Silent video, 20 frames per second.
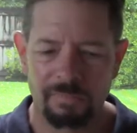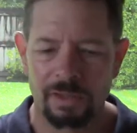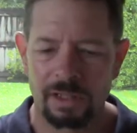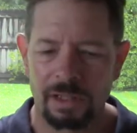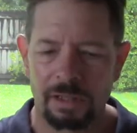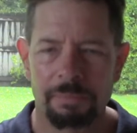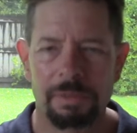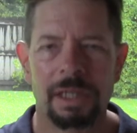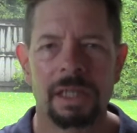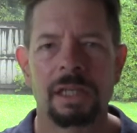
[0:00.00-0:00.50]

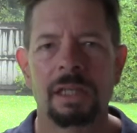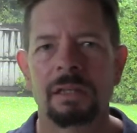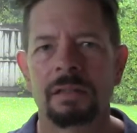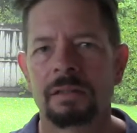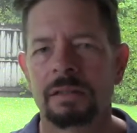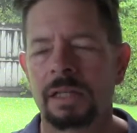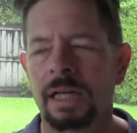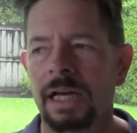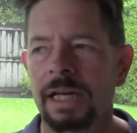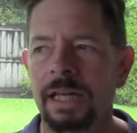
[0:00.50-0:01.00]
I mean,
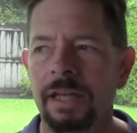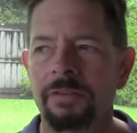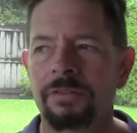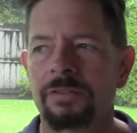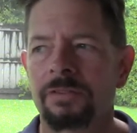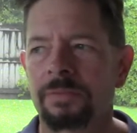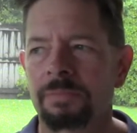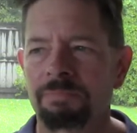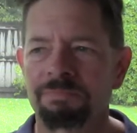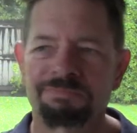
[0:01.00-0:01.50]
I
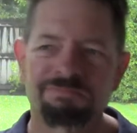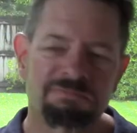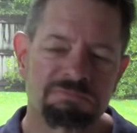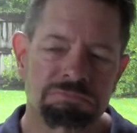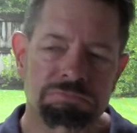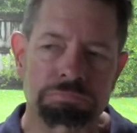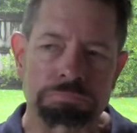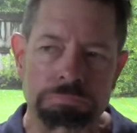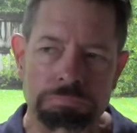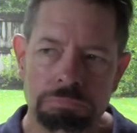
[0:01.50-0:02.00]
guess
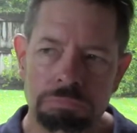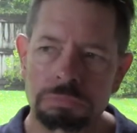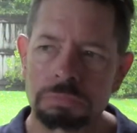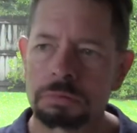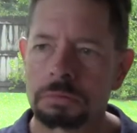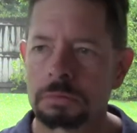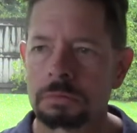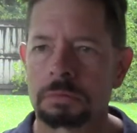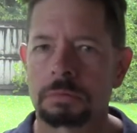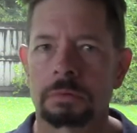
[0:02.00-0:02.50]

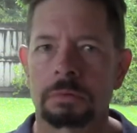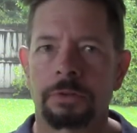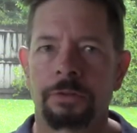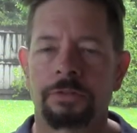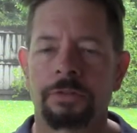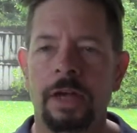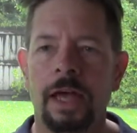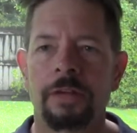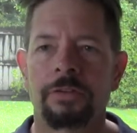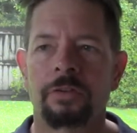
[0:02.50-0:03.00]

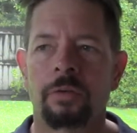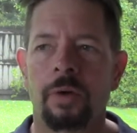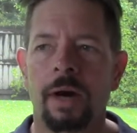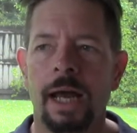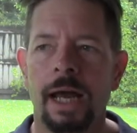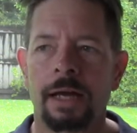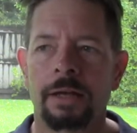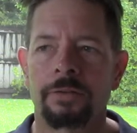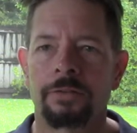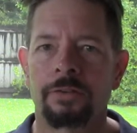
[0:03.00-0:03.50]

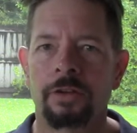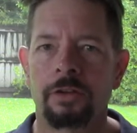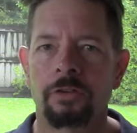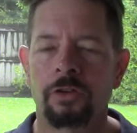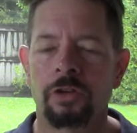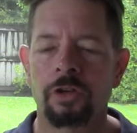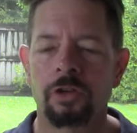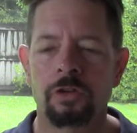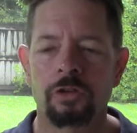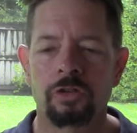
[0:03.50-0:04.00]
Sazerac is such
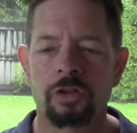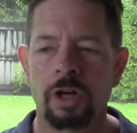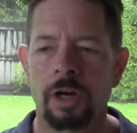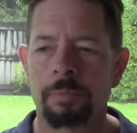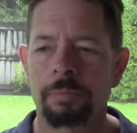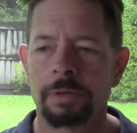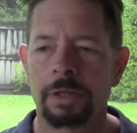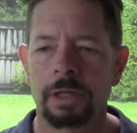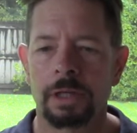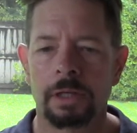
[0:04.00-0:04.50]
a huge
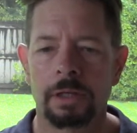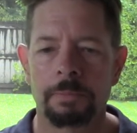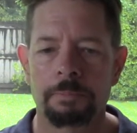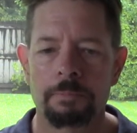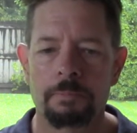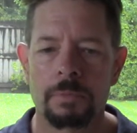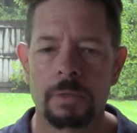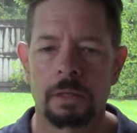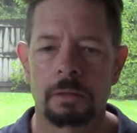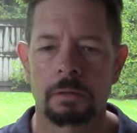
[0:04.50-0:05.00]
company.
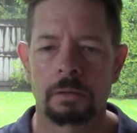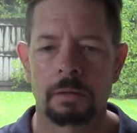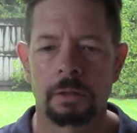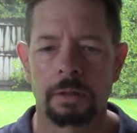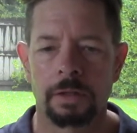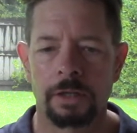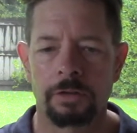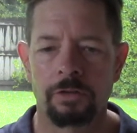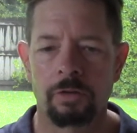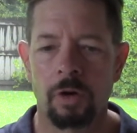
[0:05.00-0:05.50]

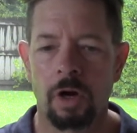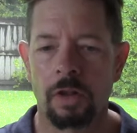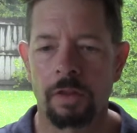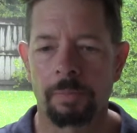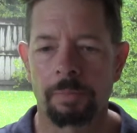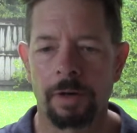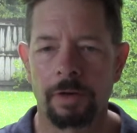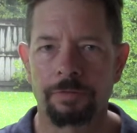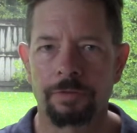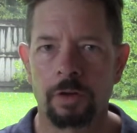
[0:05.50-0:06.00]
They do all the
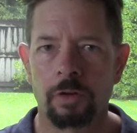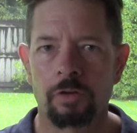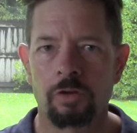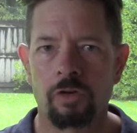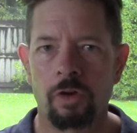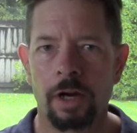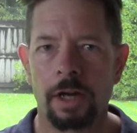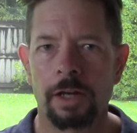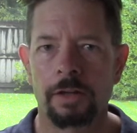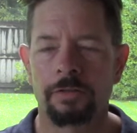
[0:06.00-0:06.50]
Buffalo
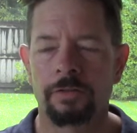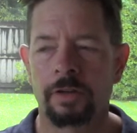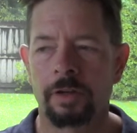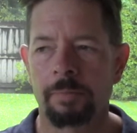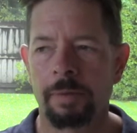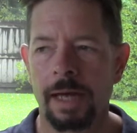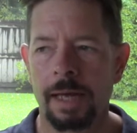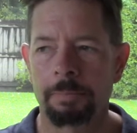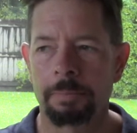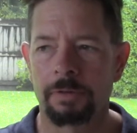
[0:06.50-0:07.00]
Trace and the
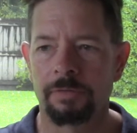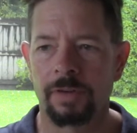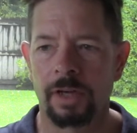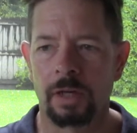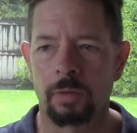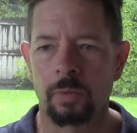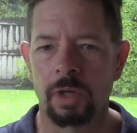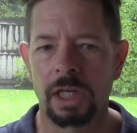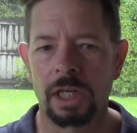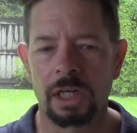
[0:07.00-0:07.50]
Pappy
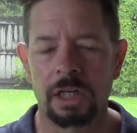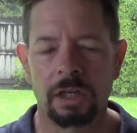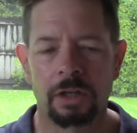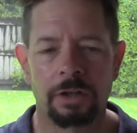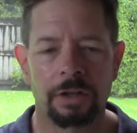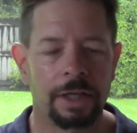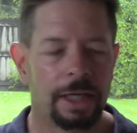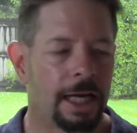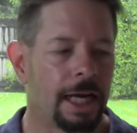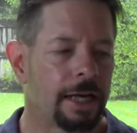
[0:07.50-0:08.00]
Van Winkle,
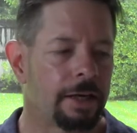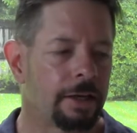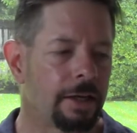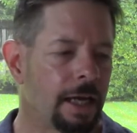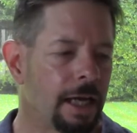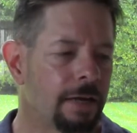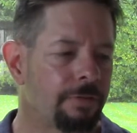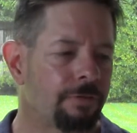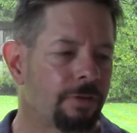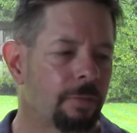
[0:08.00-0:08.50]
and they got a
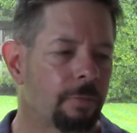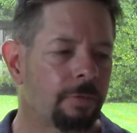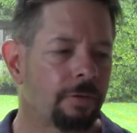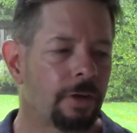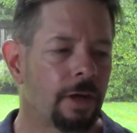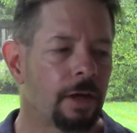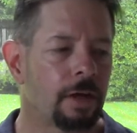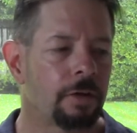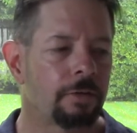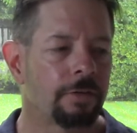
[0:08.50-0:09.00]
name for
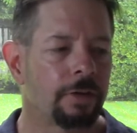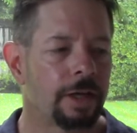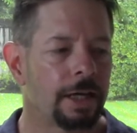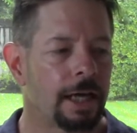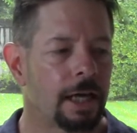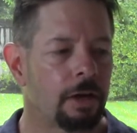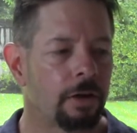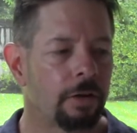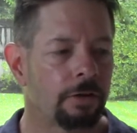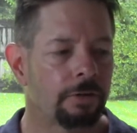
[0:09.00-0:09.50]
themselves, and they
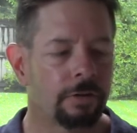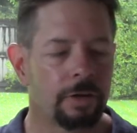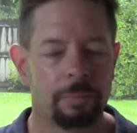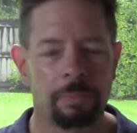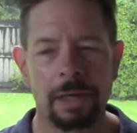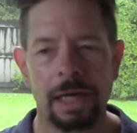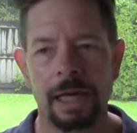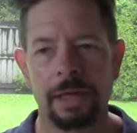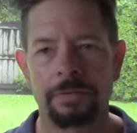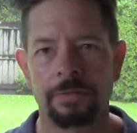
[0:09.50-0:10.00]
got all this
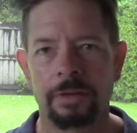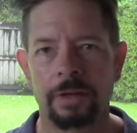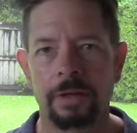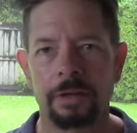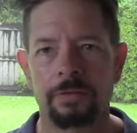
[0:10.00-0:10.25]
capacity.